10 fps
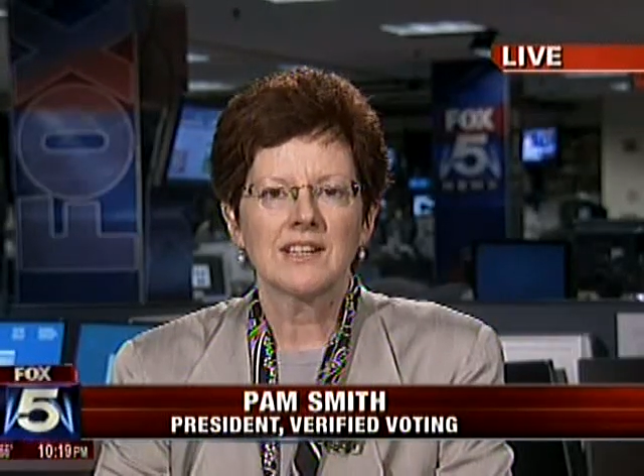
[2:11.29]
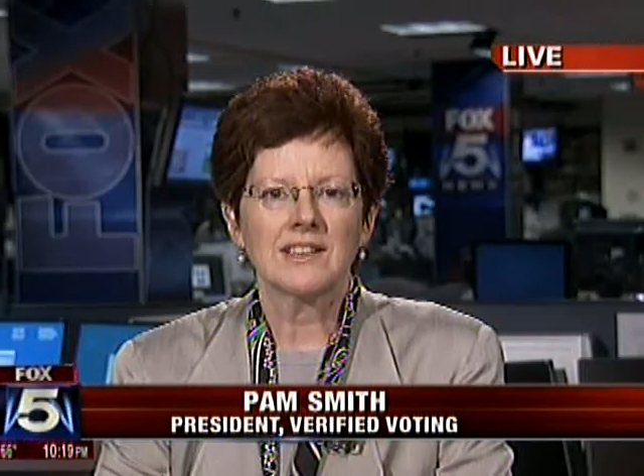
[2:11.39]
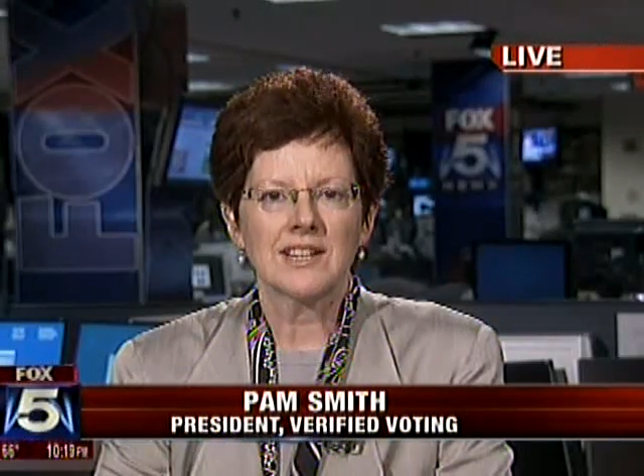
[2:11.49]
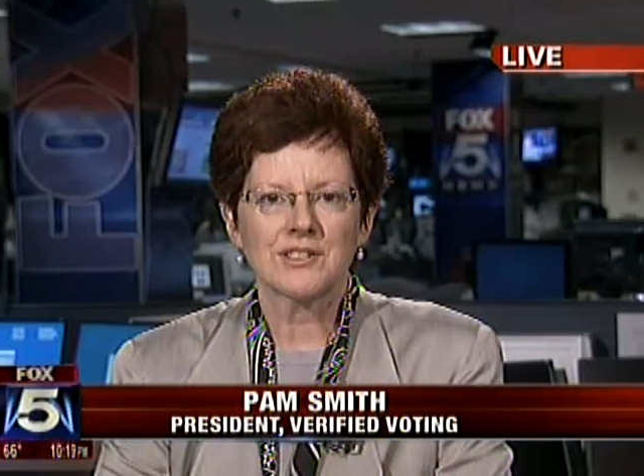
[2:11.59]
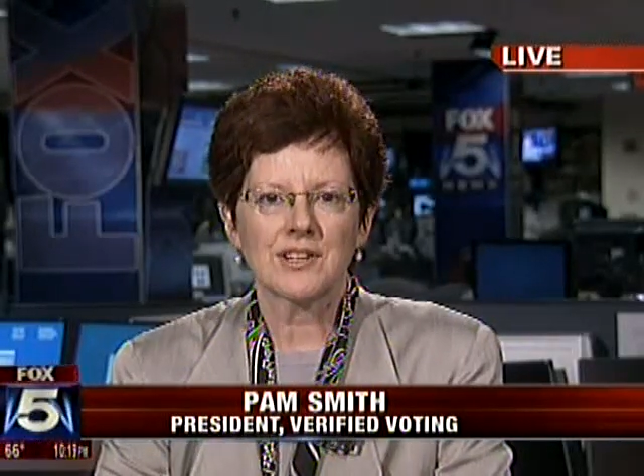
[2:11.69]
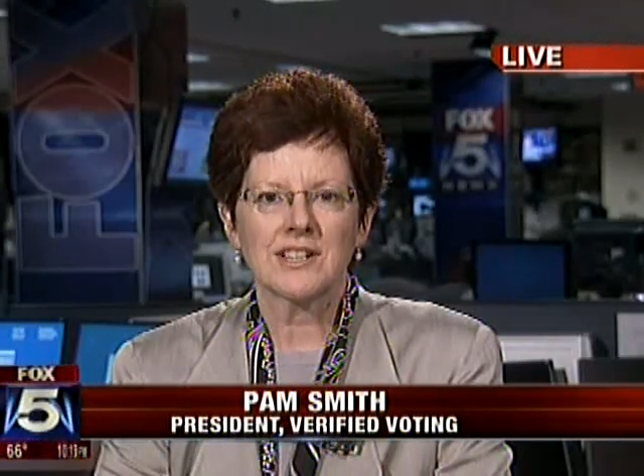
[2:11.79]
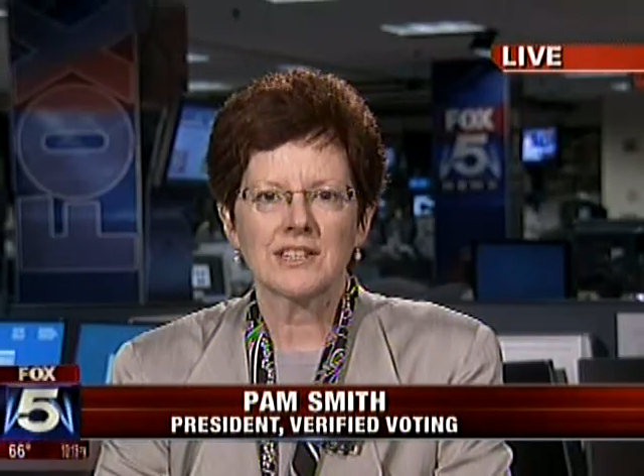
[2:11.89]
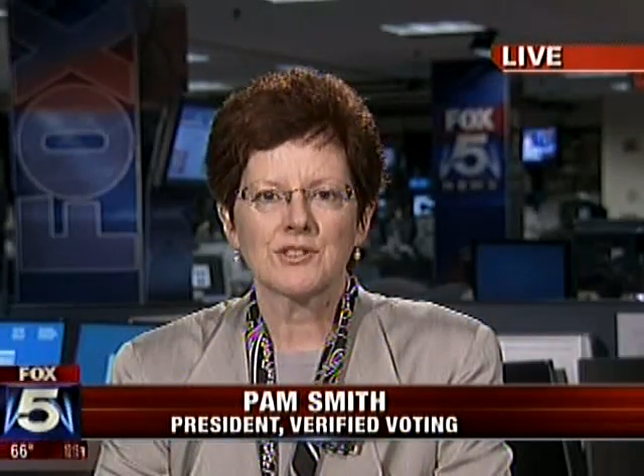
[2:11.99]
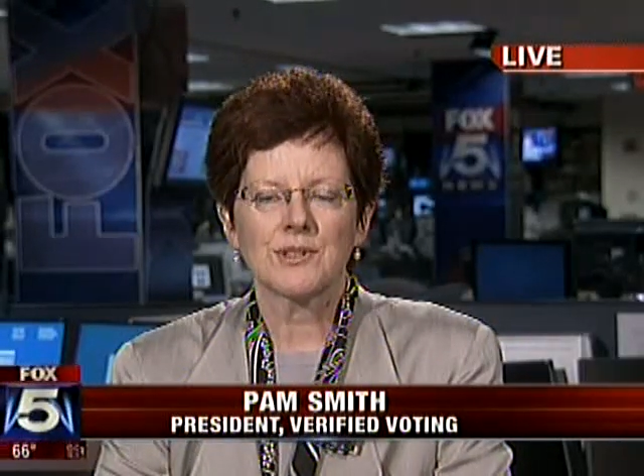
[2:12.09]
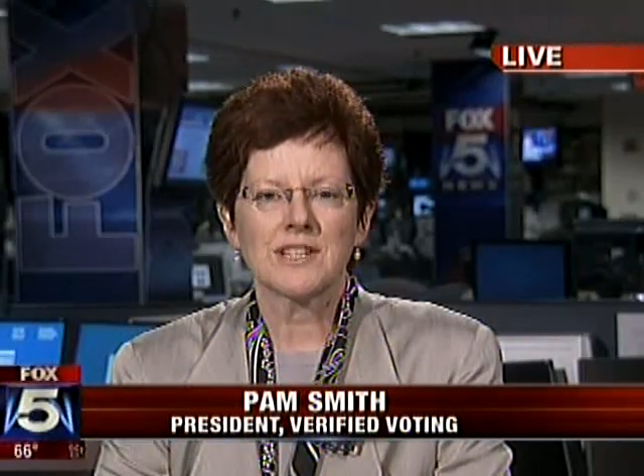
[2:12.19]

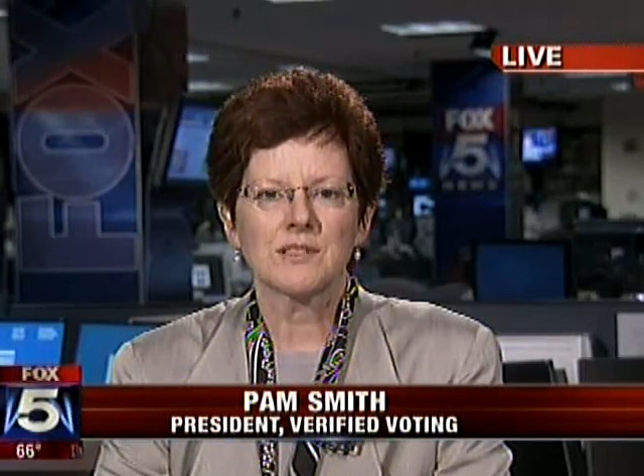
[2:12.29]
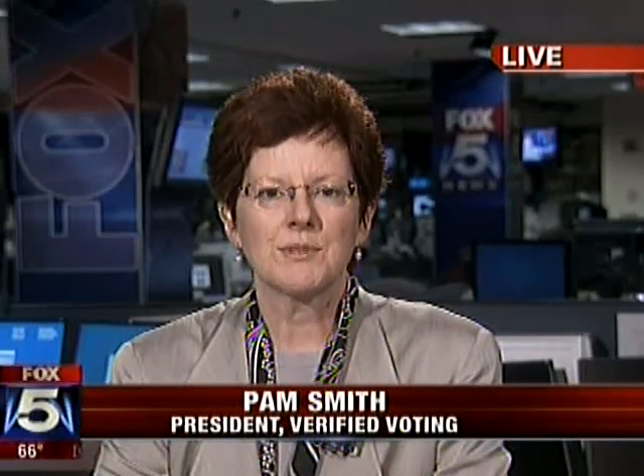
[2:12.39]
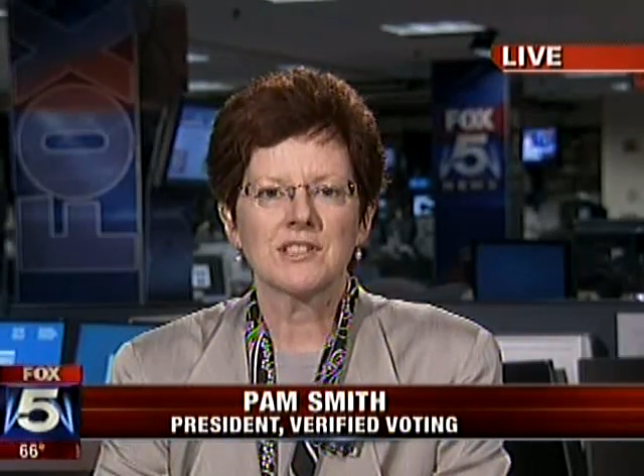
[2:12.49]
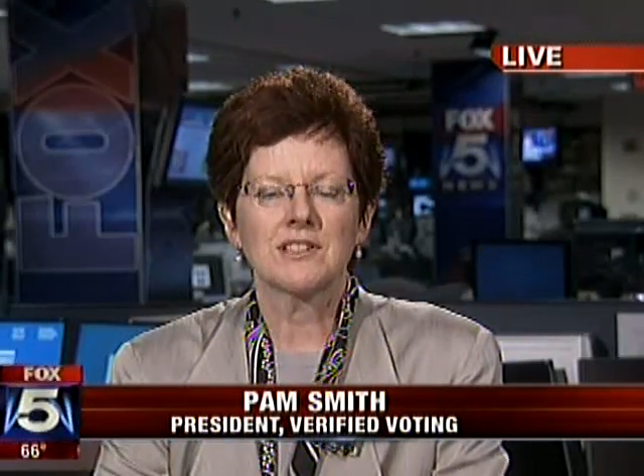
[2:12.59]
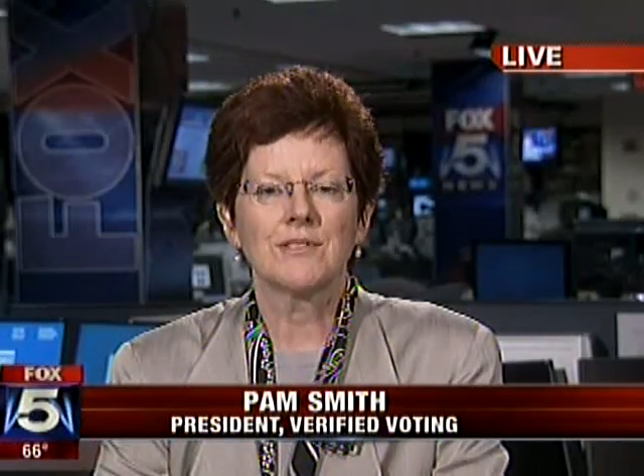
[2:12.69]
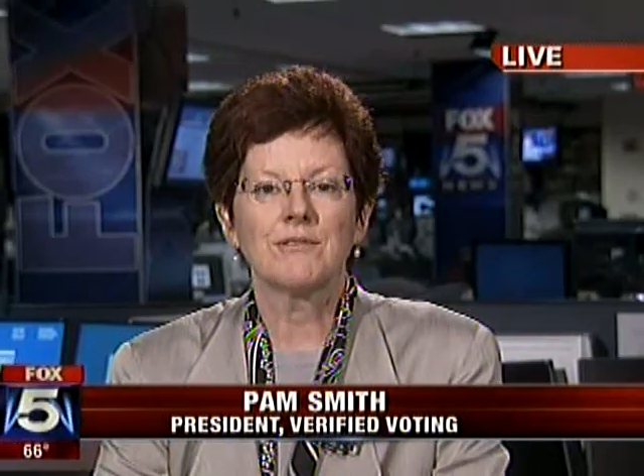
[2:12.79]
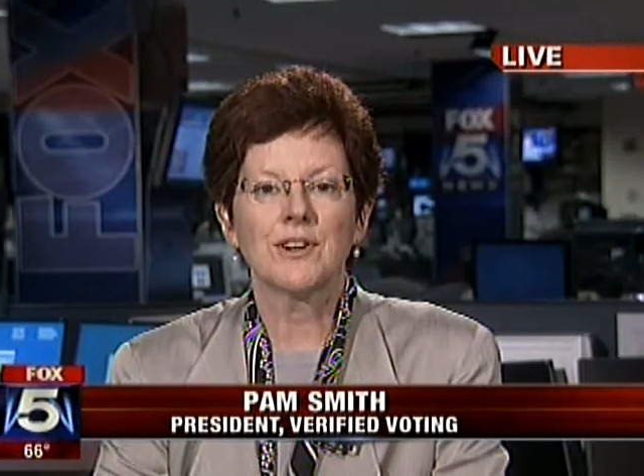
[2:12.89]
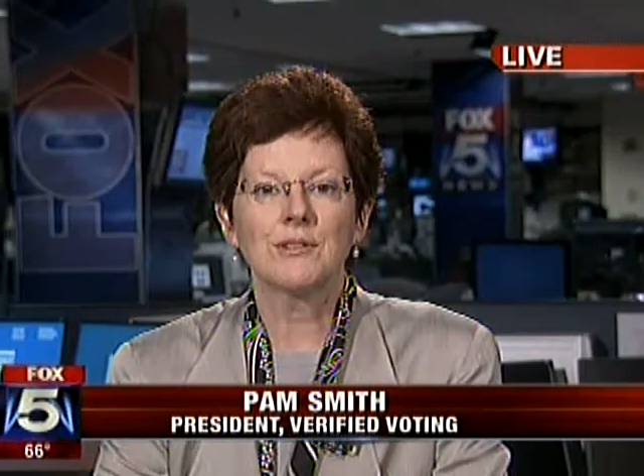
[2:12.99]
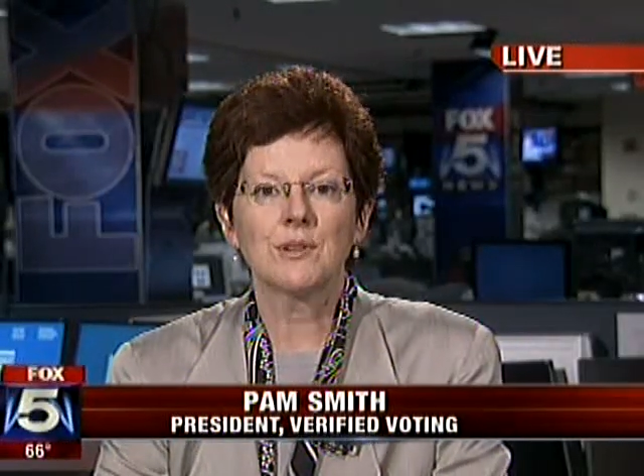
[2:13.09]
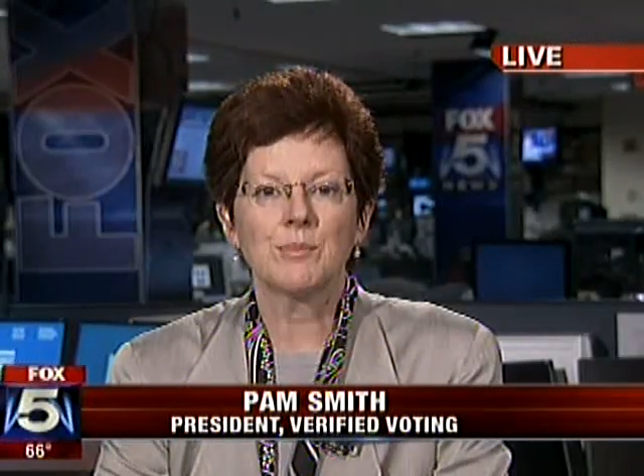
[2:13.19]
electronic transmission of a
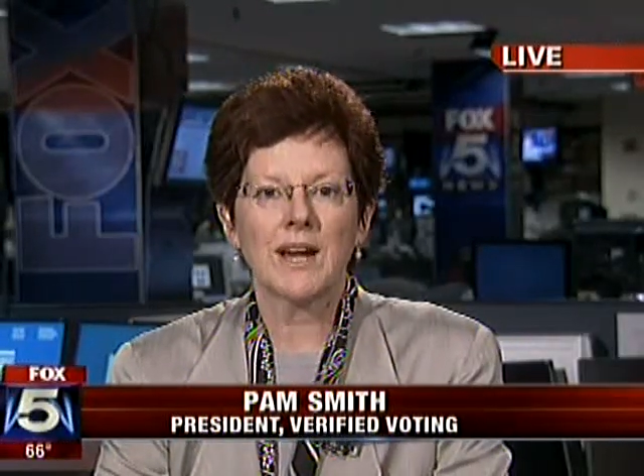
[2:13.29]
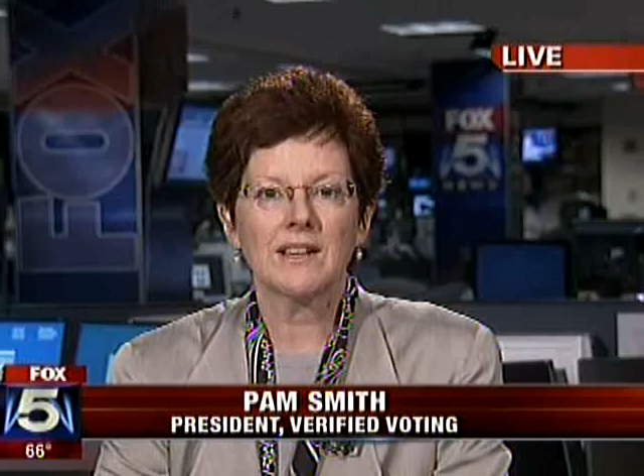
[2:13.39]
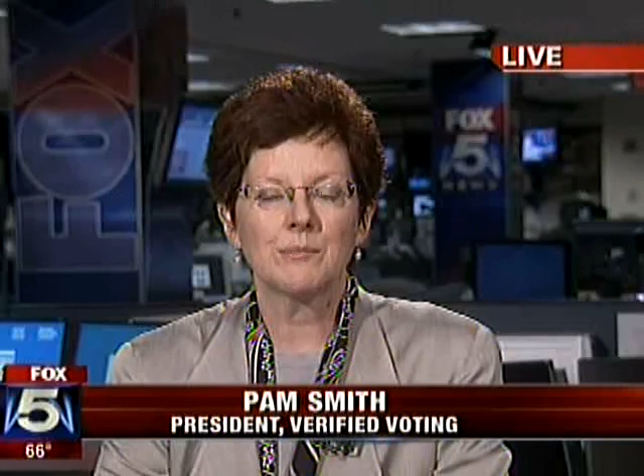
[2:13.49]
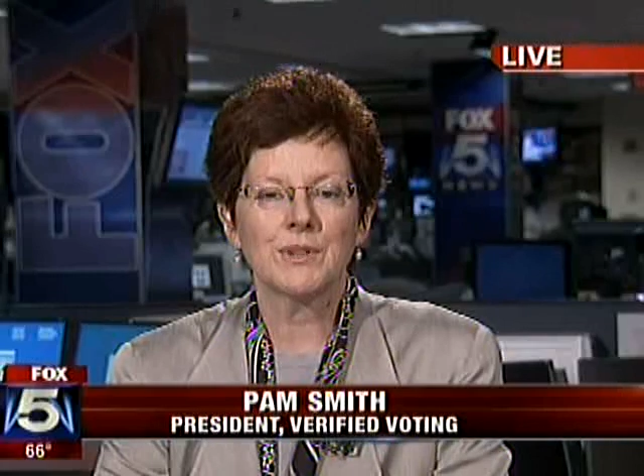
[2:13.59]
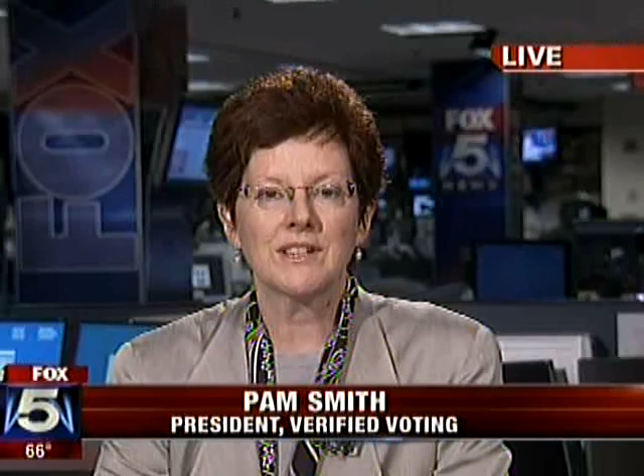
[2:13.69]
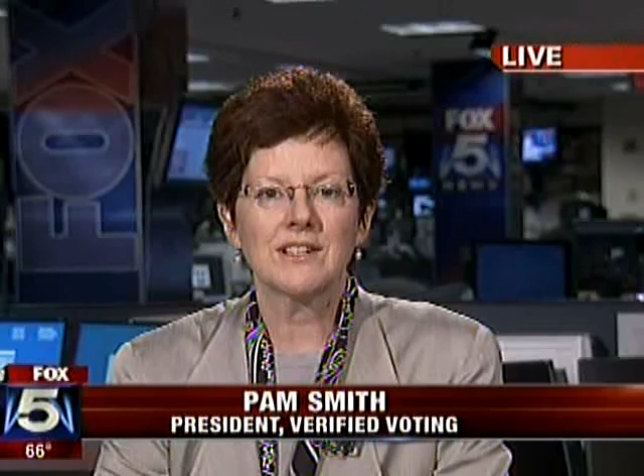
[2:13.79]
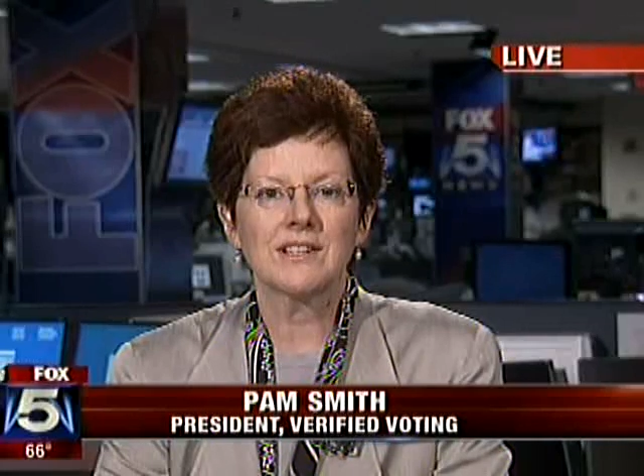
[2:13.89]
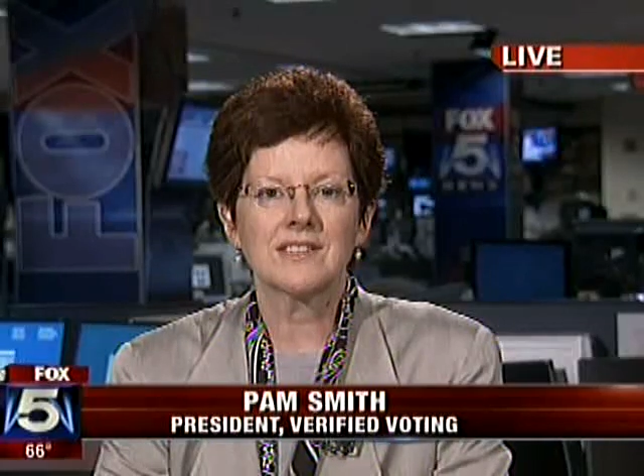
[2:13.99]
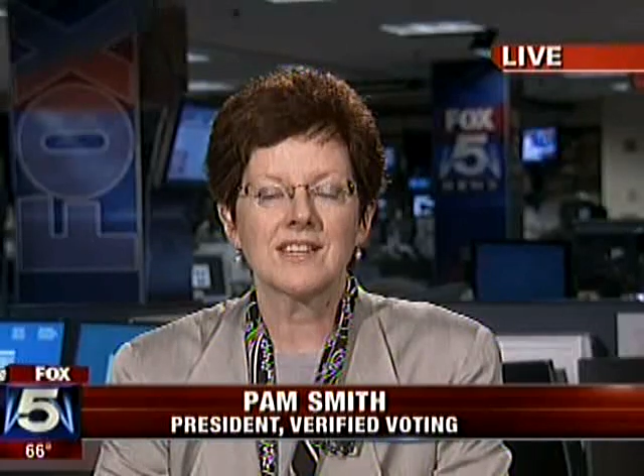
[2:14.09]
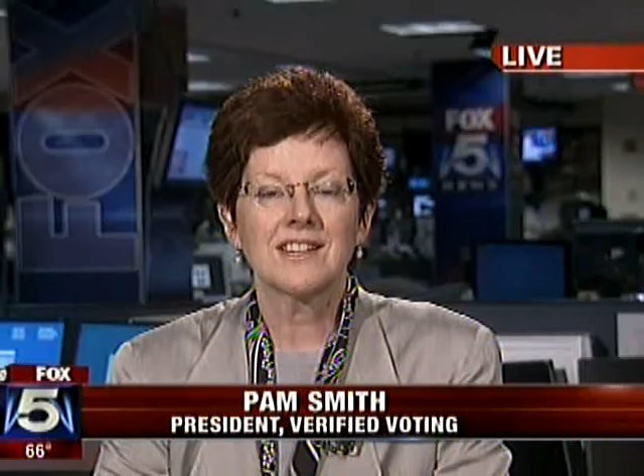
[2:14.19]
voted ballot, because